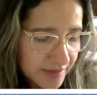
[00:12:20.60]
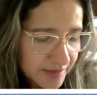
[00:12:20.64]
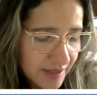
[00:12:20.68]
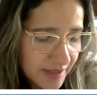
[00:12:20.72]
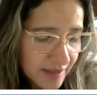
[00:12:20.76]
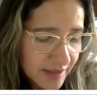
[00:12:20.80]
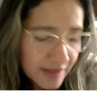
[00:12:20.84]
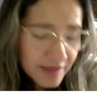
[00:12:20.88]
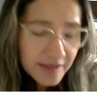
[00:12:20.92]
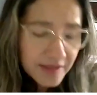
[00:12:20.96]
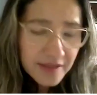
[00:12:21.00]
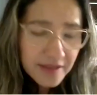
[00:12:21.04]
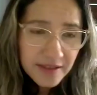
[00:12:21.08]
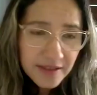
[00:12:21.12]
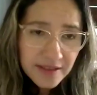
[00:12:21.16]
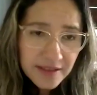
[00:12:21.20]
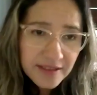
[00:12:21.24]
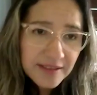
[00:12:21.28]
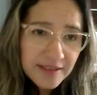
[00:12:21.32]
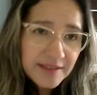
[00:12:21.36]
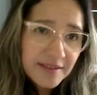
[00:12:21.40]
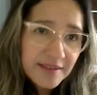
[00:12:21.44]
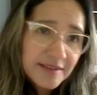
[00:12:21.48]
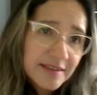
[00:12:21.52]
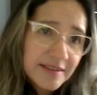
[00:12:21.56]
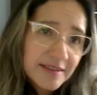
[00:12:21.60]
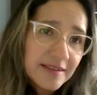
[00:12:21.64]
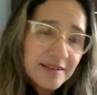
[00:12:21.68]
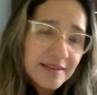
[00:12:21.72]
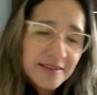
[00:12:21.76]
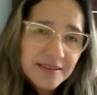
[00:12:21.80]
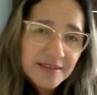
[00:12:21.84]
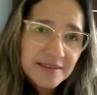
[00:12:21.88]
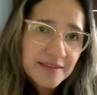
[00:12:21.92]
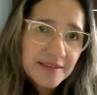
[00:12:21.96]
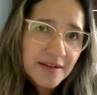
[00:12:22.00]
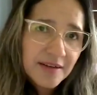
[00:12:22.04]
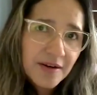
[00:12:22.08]

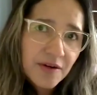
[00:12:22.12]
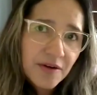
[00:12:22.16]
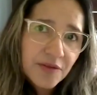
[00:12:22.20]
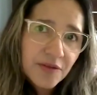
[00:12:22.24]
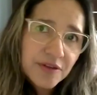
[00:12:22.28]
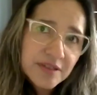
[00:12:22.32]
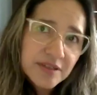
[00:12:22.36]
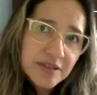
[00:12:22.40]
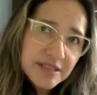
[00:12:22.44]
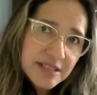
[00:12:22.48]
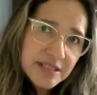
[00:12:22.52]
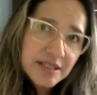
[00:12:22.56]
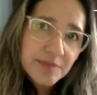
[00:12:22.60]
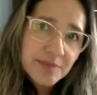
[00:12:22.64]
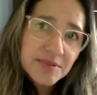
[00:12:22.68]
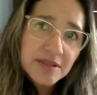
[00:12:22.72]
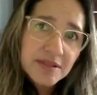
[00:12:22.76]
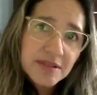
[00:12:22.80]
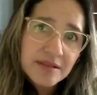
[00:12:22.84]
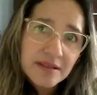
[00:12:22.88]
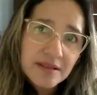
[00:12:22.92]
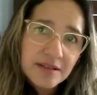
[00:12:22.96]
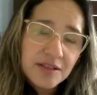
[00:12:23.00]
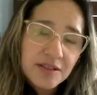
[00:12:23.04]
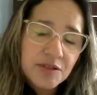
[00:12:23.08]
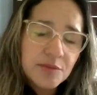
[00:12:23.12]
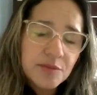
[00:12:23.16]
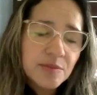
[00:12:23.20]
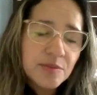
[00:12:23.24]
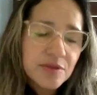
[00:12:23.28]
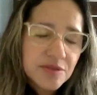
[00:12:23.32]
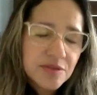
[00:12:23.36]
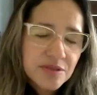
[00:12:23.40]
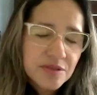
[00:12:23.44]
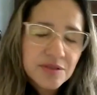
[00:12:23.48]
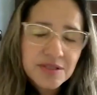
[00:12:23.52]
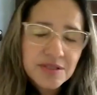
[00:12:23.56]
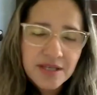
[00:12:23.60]
Other tips, you
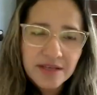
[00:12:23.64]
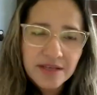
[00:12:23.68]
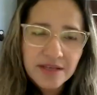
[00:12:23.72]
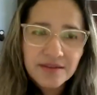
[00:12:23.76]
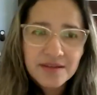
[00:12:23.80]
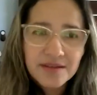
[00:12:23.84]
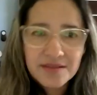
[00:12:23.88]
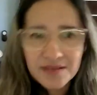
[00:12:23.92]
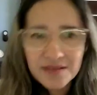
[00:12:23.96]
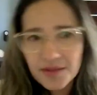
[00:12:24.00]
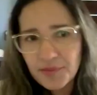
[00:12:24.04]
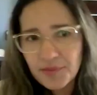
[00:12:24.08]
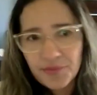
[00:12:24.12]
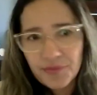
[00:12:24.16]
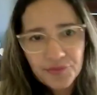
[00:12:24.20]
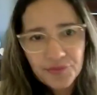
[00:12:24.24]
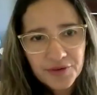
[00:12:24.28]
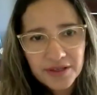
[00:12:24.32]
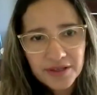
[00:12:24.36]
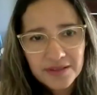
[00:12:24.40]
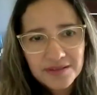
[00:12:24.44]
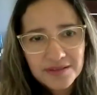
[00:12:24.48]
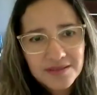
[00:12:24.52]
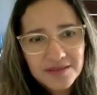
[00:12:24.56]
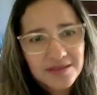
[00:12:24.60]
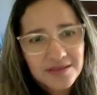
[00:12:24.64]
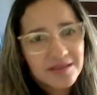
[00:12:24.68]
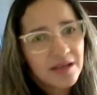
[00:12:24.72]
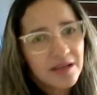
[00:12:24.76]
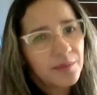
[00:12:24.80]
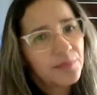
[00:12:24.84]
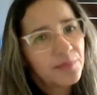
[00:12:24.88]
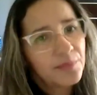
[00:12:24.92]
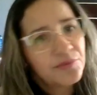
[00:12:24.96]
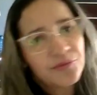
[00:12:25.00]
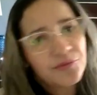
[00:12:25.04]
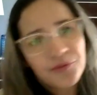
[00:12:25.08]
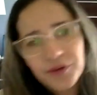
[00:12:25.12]
must take the step three.
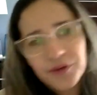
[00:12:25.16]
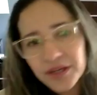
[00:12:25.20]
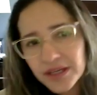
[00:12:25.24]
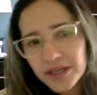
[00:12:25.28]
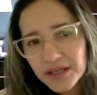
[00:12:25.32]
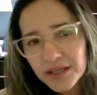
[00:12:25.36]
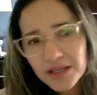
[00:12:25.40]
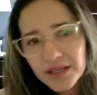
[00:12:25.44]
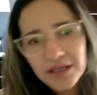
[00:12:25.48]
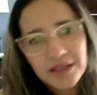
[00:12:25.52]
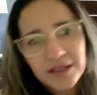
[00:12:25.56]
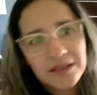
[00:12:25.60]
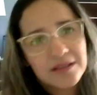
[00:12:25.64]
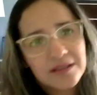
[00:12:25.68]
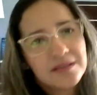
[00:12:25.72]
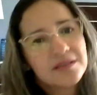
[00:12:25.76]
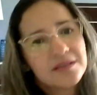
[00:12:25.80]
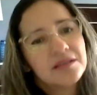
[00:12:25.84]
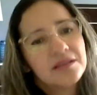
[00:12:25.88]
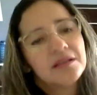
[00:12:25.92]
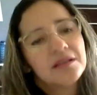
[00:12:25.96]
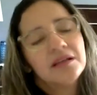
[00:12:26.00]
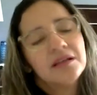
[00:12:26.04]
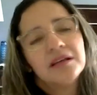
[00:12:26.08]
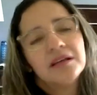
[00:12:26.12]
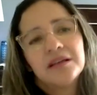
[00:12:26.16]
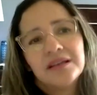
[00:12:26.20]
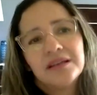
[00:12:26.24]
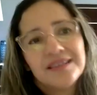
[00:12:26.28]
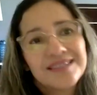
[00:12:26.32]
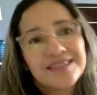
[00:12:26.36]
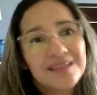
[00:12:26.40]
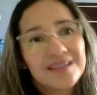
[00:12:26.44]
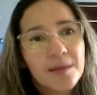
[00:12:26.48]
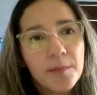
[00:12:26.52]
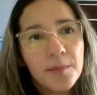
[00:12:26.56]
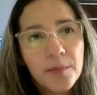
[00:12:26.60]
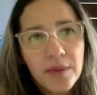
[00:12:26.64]
Step three is
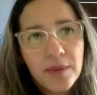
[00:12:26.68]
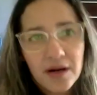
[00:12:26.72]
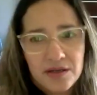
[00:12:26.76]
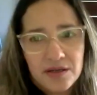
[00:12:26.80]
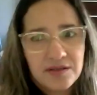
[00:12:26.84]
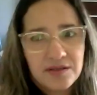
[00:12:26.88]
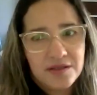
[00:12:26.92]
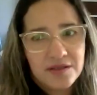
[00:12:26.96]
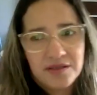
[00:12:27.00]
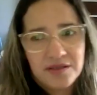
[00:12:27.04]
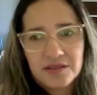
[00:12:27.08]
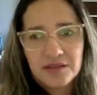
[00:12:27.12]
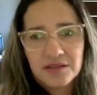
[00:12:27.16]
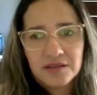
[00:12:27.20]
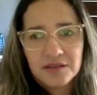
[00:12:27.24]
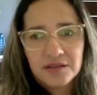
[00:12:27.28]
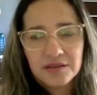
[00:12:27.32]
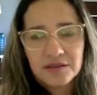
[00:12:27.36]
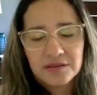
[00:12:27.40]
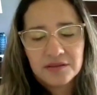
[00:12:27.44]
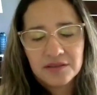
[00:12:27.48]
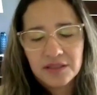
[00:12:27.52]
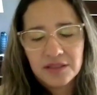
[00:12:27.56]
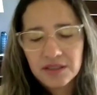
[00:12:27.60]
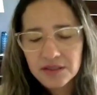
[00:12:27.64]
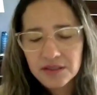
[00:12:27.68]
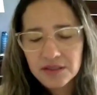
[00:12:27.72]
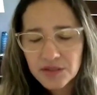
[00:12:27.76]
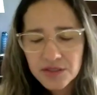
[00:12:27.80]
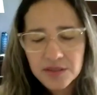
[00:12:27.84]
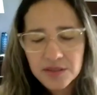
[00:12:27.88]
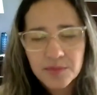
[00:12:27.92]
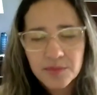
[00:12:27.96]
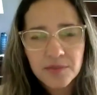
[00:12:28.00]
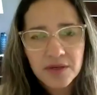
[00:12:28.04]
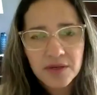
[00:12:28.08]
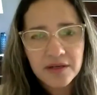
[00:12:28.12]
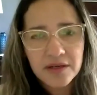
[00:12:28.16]
a must. It
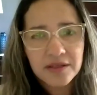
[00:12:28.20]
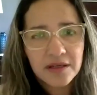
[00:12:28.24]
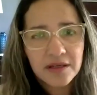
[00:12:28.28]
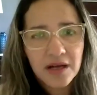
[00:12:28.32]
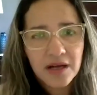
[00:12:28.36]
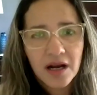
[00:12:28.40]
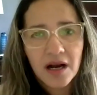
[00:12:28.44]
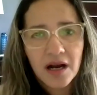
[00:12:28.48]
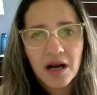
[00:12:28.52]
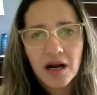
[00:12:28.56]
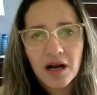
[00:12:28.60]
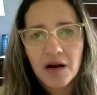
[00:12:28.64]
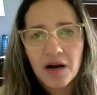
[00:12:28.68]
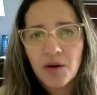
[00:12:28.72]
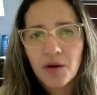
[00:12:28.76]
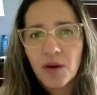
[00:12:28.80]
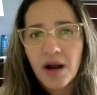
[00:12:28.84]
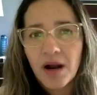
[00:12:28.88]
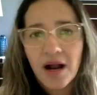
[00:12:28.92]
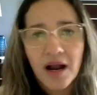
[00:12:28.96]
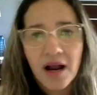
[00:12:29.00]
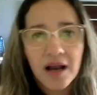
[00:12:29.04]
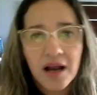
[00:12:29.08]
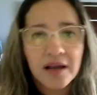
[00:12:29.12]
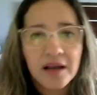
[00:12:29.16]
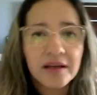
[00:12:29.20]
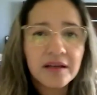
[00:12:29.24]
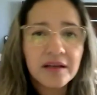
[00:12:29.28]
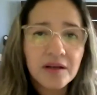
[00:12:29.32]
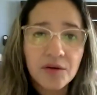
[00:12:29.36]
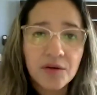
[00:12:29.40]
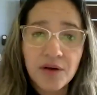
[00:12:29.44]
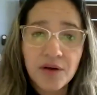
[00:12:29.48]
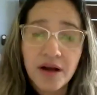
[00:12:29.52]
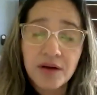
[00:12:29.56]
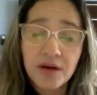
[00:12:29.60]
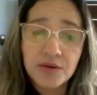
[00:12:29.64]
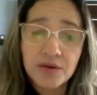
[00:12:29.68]
doesn't matter how high,
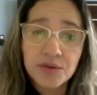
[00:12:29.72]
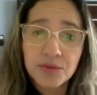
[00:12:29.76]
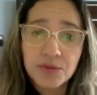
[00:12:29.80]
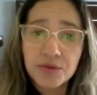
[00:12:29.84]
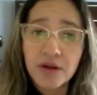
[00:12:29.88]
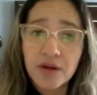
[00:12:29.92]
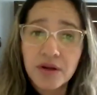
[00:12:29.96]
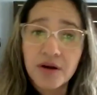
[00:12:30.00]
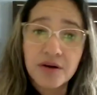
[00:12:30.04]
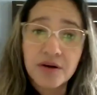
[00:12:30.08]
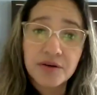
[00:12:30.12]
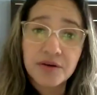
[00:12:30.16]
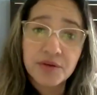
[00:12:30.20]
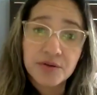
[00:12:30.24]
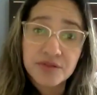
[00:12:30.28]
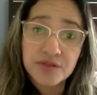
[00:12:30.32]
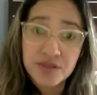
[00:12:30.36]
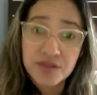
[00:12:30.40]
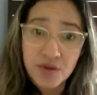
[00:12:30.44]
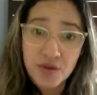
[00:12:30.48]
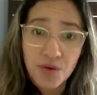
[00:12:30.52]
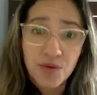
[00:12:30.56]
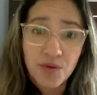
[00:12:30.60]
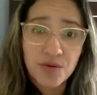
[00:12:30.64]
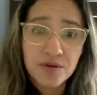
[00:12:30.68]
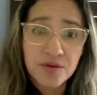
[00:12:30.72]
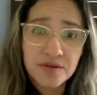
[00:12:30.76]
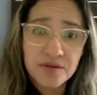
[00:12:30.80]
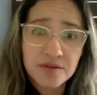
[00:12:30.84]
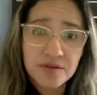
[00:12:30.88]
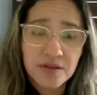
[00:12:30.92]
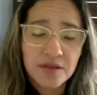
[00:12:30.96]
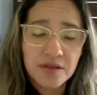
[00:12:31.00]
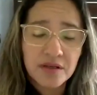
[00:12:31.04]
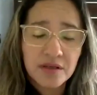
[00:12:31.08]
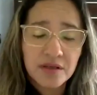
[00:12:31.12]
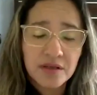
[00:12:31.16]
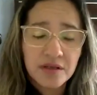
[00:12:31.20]
how good are your
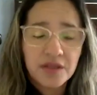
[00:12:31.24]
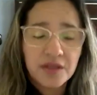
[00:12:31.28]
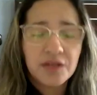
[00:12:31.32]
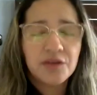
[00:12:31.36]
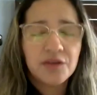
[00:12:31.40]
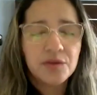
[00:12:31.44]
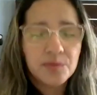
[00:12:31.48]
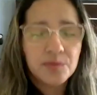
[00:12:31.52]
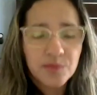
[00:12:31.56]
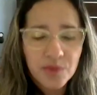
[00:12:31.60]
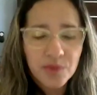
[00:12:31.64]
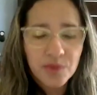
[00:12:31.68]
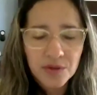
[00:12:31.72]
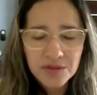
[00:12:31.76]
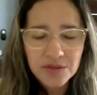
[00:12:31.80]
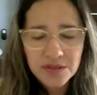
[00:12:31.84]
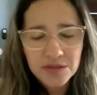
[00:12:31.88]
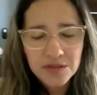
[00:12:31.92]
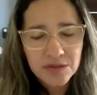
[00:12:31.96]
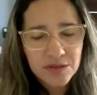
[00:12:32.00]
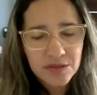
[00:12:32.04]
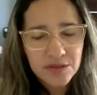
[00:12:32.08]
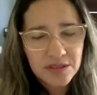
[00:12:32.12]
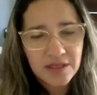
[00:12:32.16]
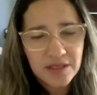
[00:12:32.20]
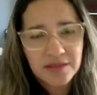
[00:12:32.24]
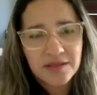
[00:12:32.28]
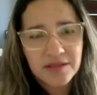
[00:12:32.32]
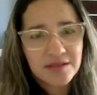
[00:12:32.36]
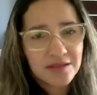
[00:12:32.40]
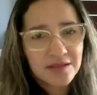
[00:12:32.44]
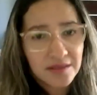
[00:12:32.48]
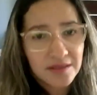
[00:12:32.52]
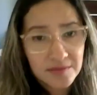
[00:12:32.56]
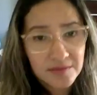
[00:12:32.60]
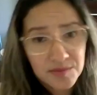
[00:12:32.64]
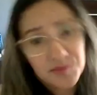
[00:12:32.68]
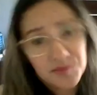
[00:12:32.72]
scores. You must take
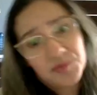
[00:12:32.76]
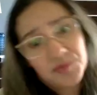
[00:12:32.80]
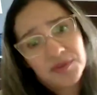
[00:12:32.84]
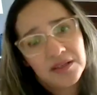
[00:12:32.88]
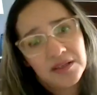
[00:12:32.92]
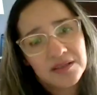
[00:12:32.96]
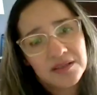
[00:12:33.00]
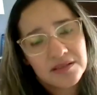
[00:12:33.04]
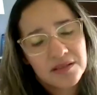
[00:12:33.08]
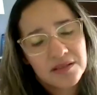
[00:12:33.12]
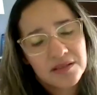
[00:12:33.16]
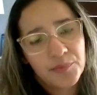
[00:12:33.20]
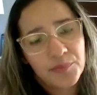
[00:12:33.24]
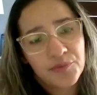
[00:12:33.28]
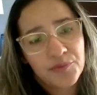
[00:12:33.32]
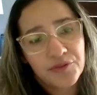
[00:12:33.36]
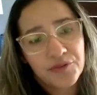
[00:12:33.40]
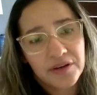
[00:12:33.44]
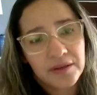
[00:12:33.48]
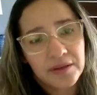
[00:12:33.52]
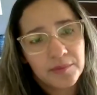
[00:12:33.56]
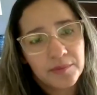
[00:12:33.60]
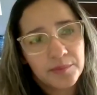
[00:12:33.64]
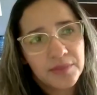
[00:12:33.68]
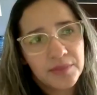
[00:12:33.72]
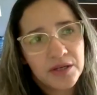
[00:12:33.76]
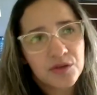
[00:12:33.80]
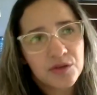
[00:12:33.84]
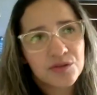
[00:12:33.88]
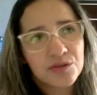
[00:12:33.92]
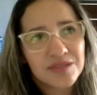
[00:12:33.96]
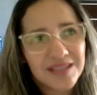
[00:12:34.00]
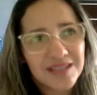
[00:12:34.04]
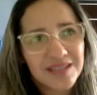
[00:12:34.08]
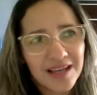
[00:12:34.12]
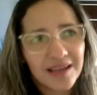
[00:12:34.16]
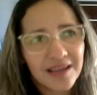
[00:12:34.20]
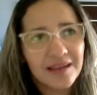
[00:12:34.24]
the step three,
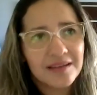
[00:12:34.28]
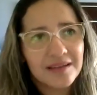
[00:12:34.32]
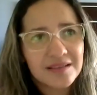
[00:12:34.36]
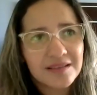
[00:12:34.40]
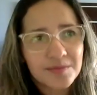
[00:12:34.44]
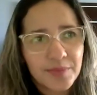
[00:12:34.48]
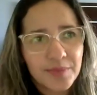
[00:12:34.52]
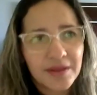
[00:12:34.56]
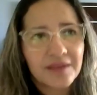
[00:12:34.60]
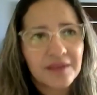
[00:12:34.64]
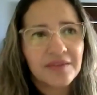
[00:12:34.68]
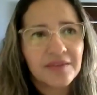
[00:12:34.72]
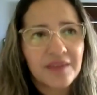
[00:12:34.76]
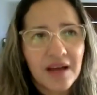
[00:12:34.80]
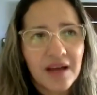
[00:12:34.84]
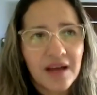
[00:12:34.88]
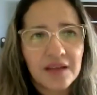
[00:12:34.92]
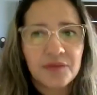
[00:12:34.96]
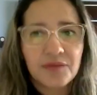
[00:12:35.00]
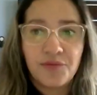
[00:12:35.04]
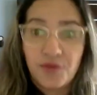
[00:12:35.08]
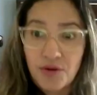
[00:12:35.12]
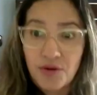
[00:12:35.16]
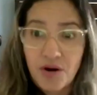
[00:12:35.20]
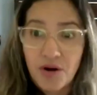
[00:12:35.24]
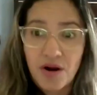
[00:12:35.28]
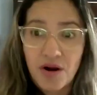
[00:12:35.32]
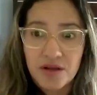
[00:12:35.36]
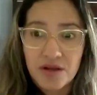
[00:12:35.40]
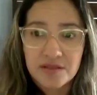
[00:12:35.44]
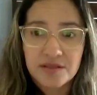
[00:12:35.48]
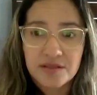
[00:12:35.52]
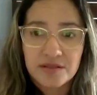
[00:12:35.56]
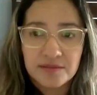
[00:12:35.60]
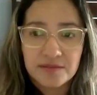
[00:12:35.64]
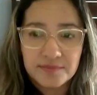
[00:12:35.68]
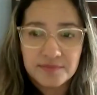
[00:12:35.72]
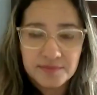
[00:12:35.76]
because they expect that for
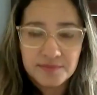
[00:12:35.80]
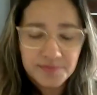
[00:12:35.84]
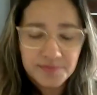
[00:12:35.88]
us.